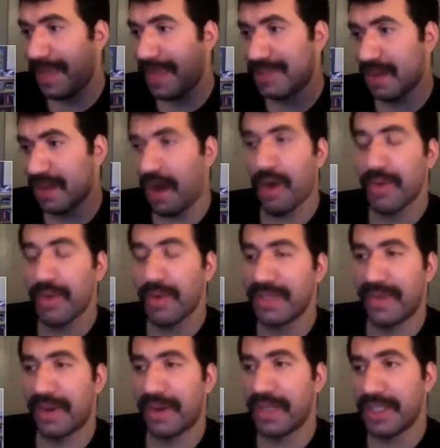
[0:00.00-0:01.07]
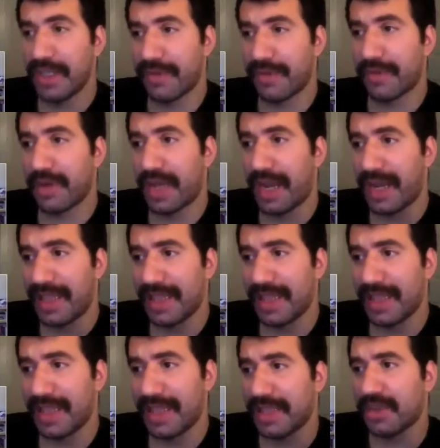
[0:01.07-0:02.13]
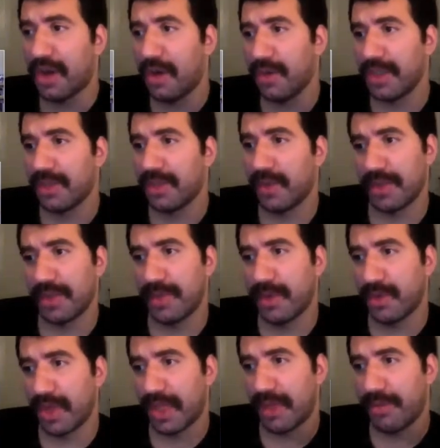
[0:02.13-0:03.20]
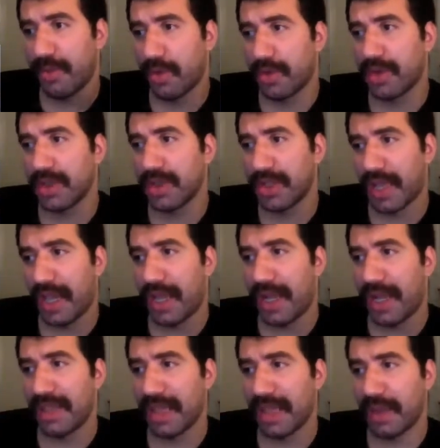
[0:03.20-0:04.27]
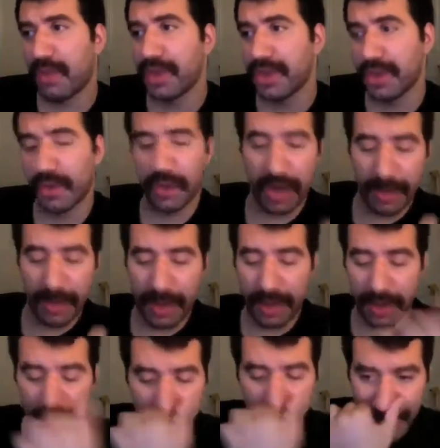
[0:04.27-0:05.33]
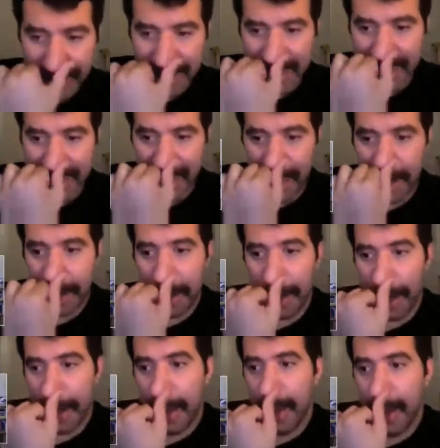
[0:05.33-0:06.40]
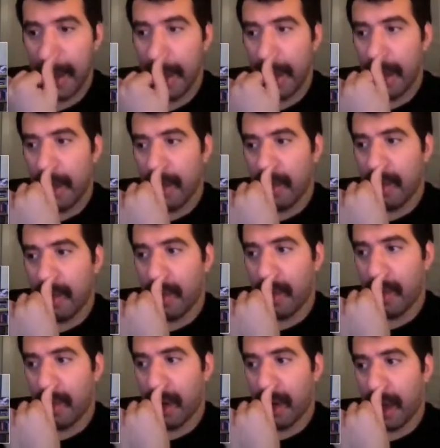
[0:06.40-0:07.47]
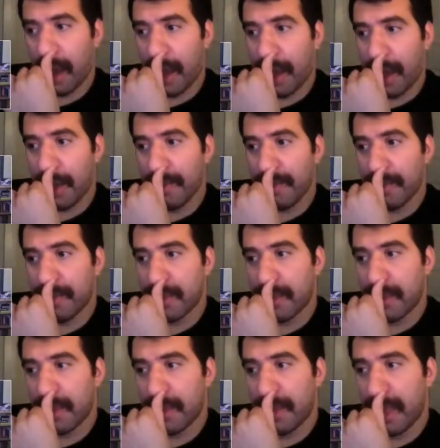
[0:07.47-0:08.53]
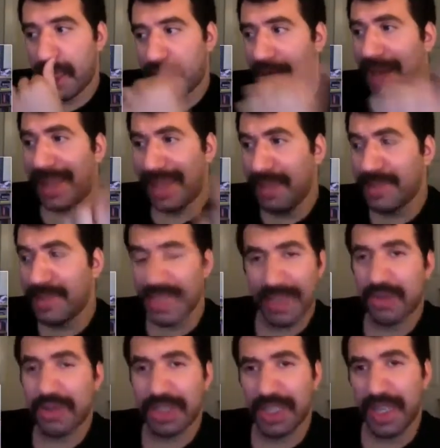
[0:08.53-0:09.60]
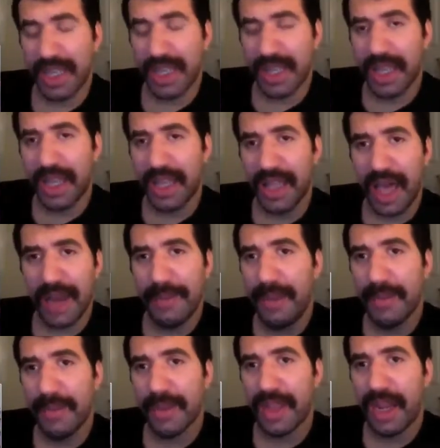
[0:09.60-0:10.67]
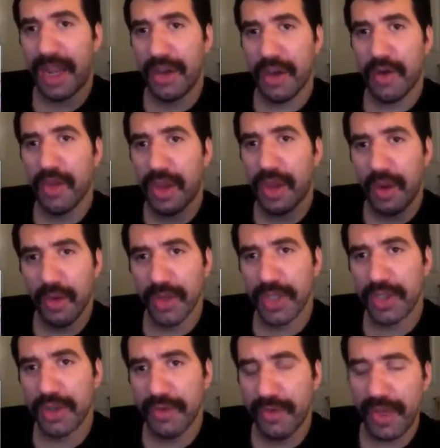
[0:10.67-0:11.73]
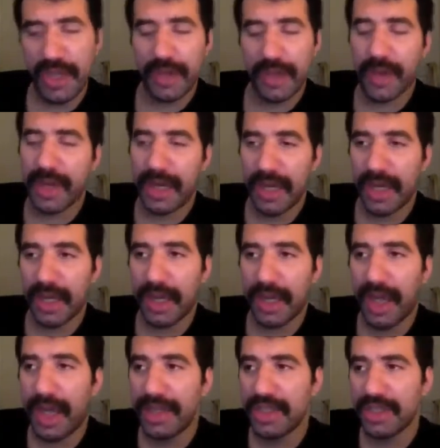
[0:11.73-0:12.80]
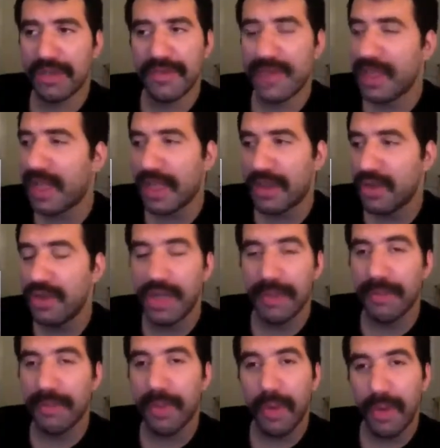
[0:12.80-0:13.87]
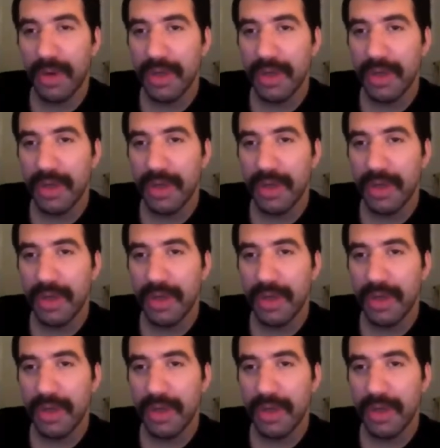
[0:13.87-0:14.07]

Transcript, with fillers: It's always very different, and I think that that's always what's been really important. And I think what's so great about your class is that uh, it kind of keeps it interesting. Like a lot of people that I know that only do video editing, I just feel like, don't you get bored